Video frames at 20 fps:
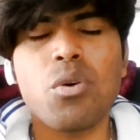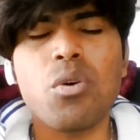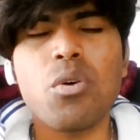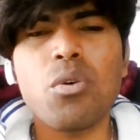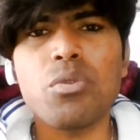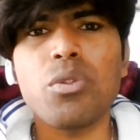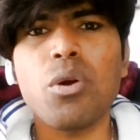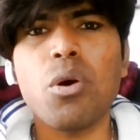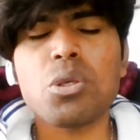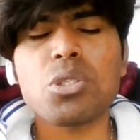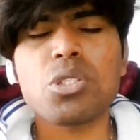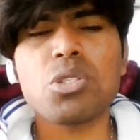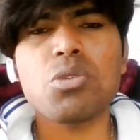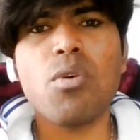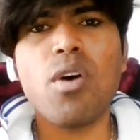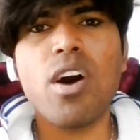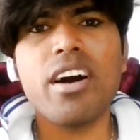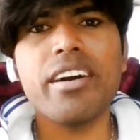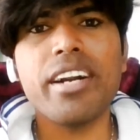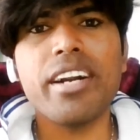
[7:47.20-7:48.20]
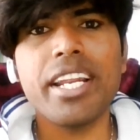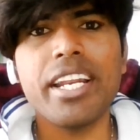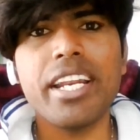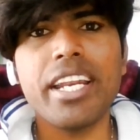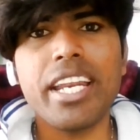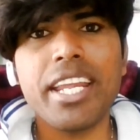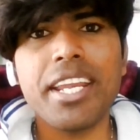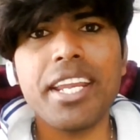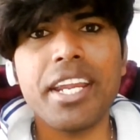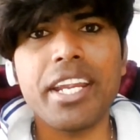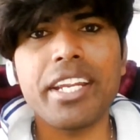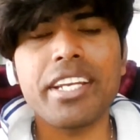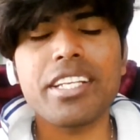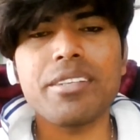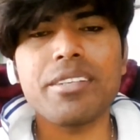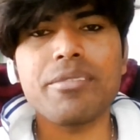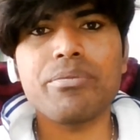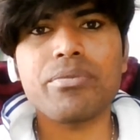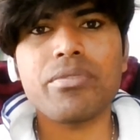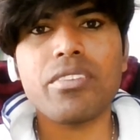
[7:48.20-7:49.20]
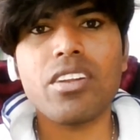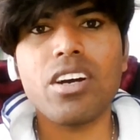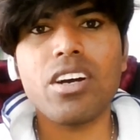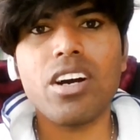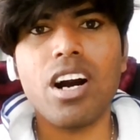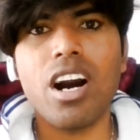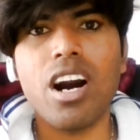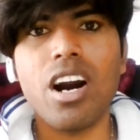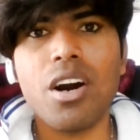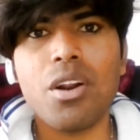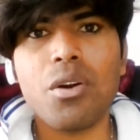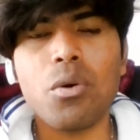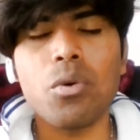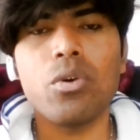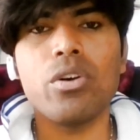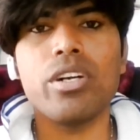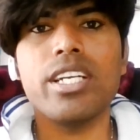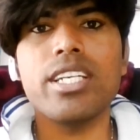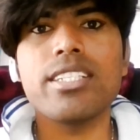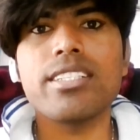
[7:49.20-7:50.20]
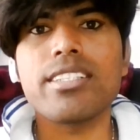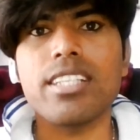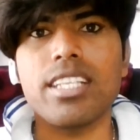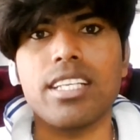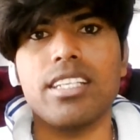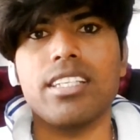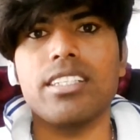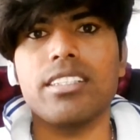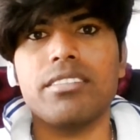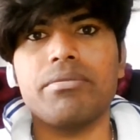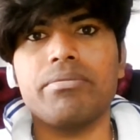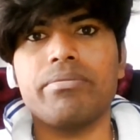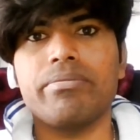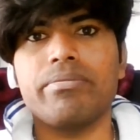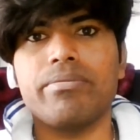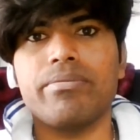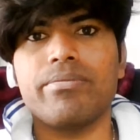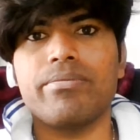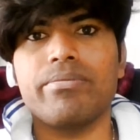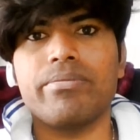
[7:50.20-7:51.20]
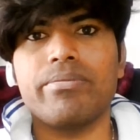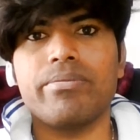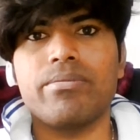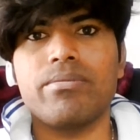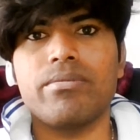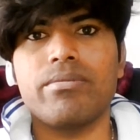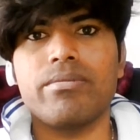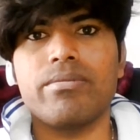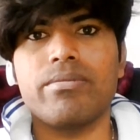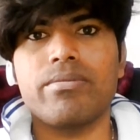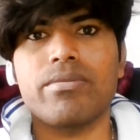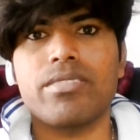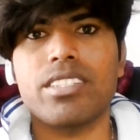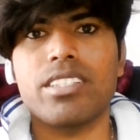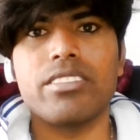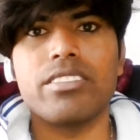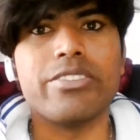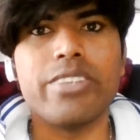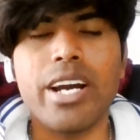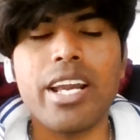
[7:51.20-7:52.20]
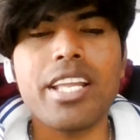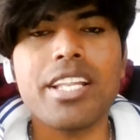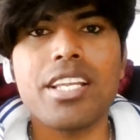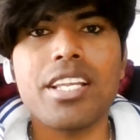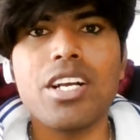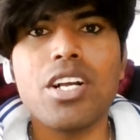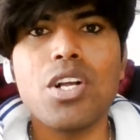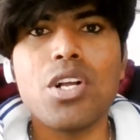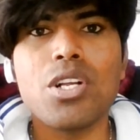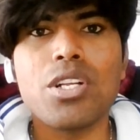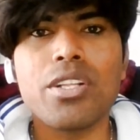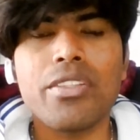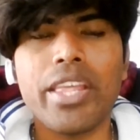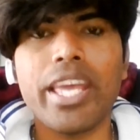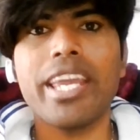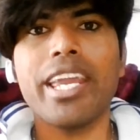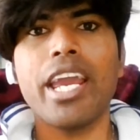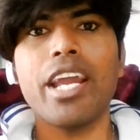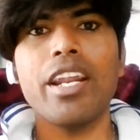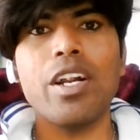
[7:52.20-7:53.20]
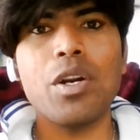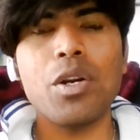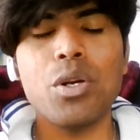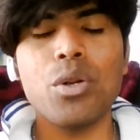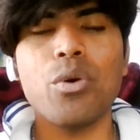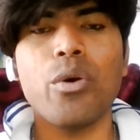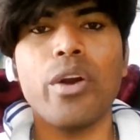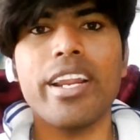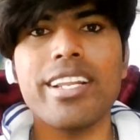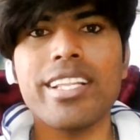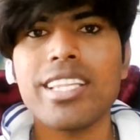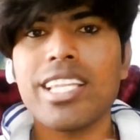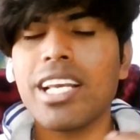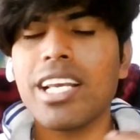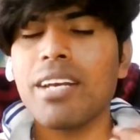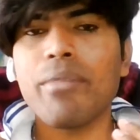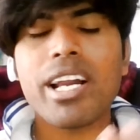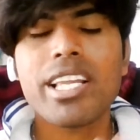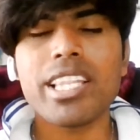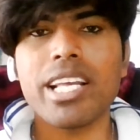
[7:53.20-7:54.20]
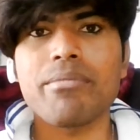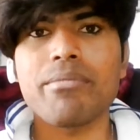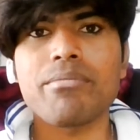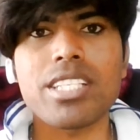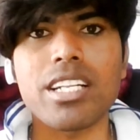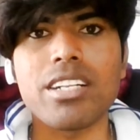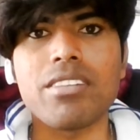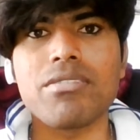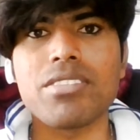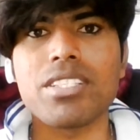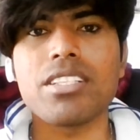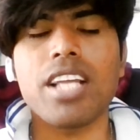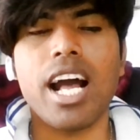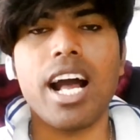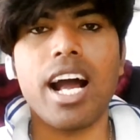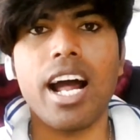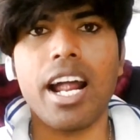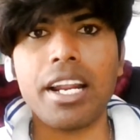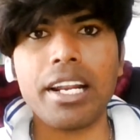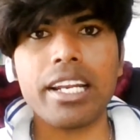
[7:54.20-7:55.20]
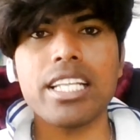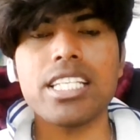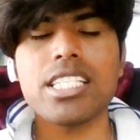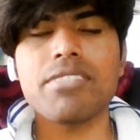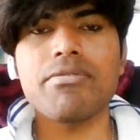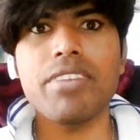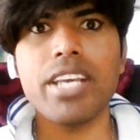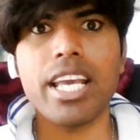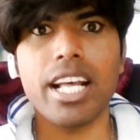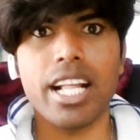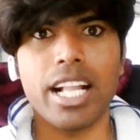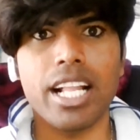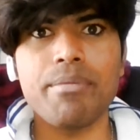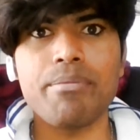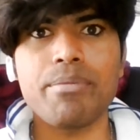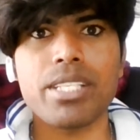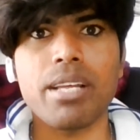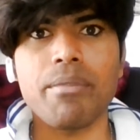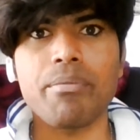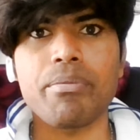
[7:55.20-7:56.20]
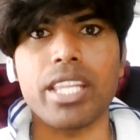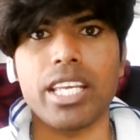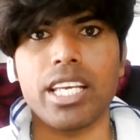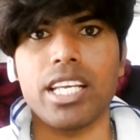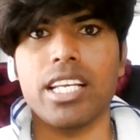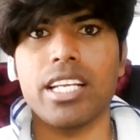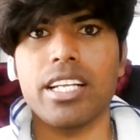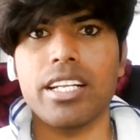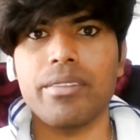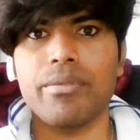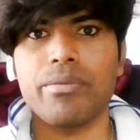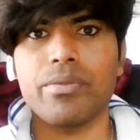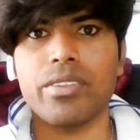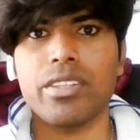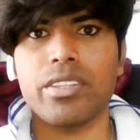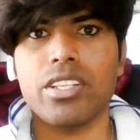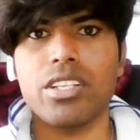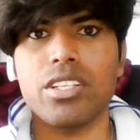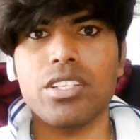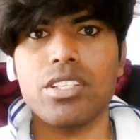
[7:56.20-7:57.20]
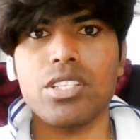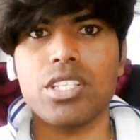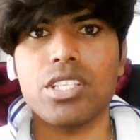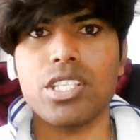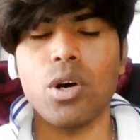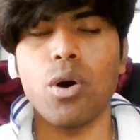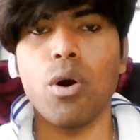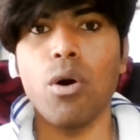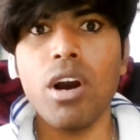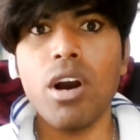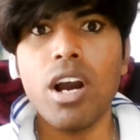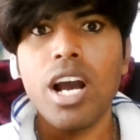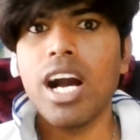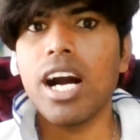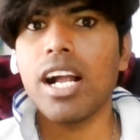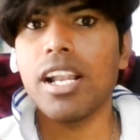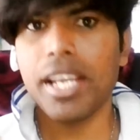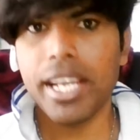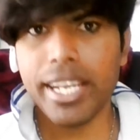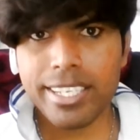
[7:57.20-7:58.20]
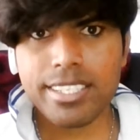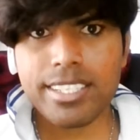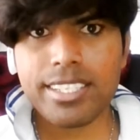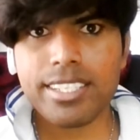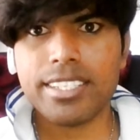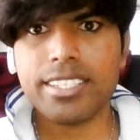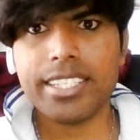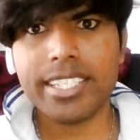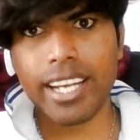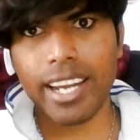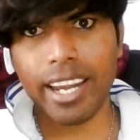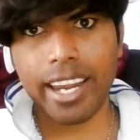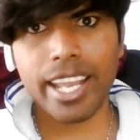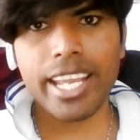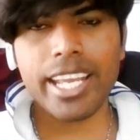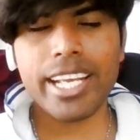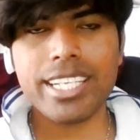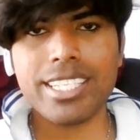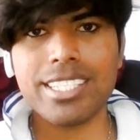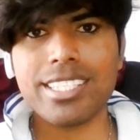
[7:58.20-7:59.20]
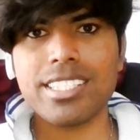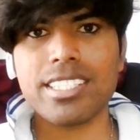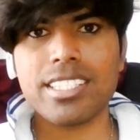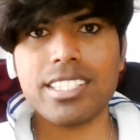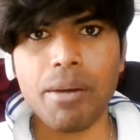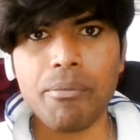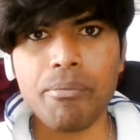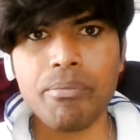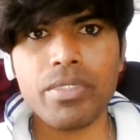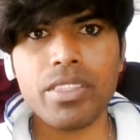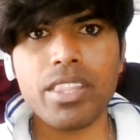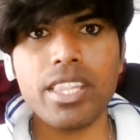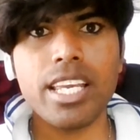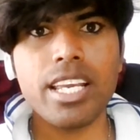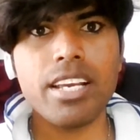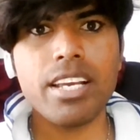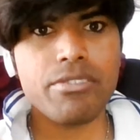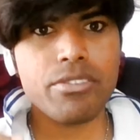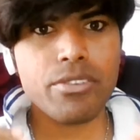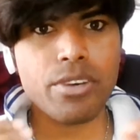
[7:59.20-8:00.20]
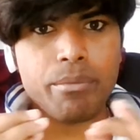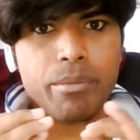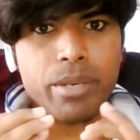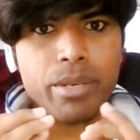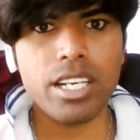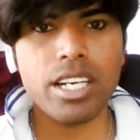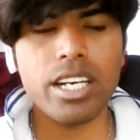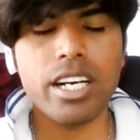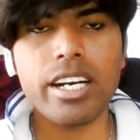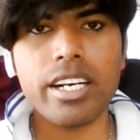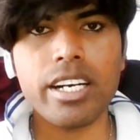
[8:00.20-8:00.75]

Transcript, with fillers: those who are in need are old and sick. Right? They cannot do anything by themselves unless we help something so let's take something from her